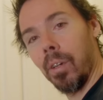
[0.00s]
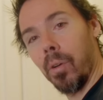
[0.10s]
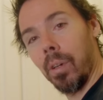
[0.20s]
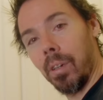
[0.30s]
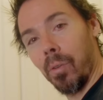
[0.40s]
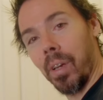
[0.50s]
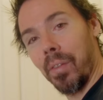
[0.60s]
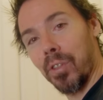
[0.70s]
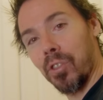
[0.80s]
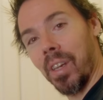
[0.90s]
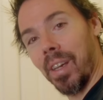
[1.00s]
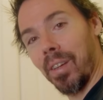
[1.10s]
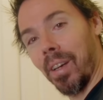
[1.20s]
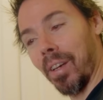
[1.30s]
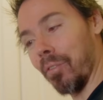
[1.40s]
No, I don't have a
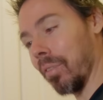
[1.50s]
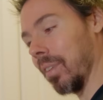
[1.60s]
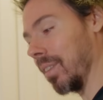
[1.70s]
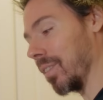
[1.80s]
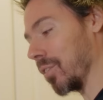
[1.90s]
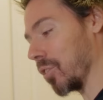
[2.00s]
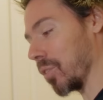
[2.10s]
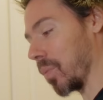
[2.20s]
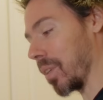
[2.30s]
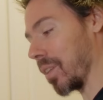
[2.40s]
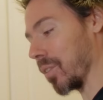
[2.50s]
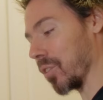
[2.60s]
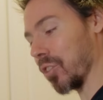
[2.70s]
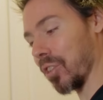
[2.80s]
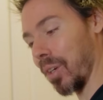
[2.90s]
steak knife. It's just one of
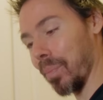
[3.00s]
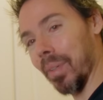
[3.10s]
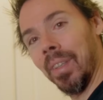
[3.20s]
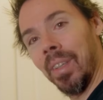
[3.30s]
those sharp